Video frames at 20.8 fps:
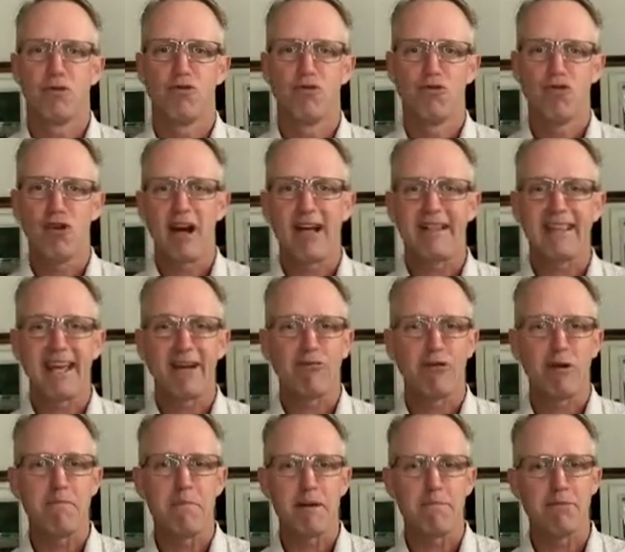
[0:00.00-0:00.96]
Right there,
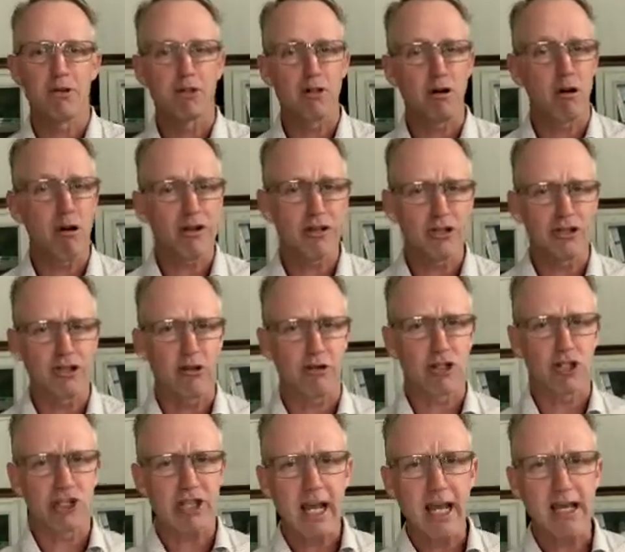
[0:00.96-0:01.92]
remember, God is not
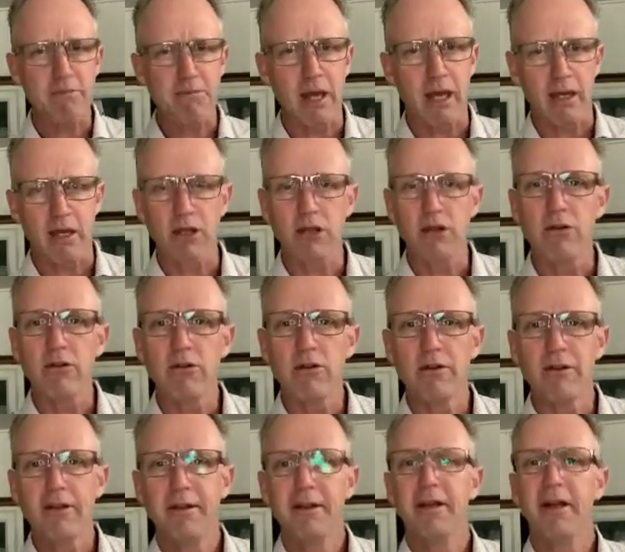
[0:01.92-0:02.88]
shaming you.
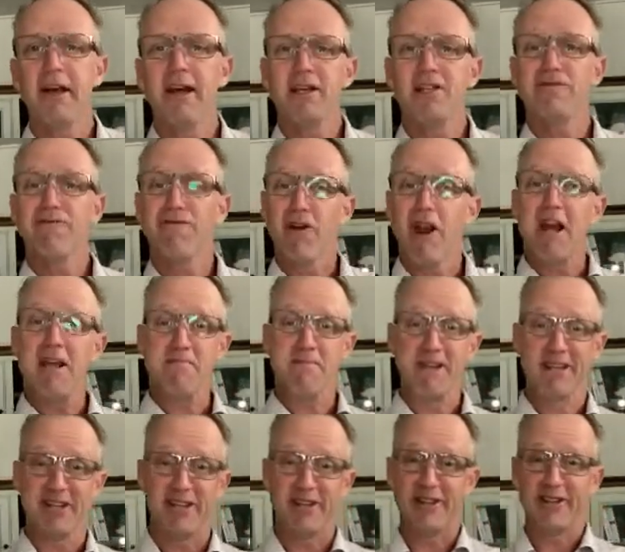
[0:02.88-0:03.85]
He's
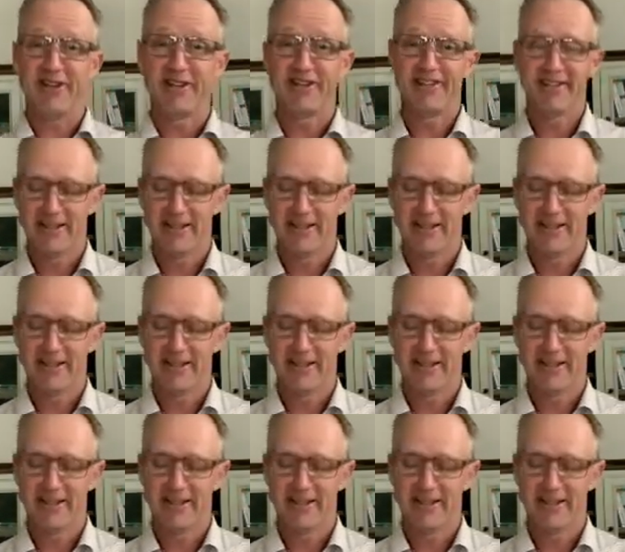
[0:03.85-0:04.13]
framing you.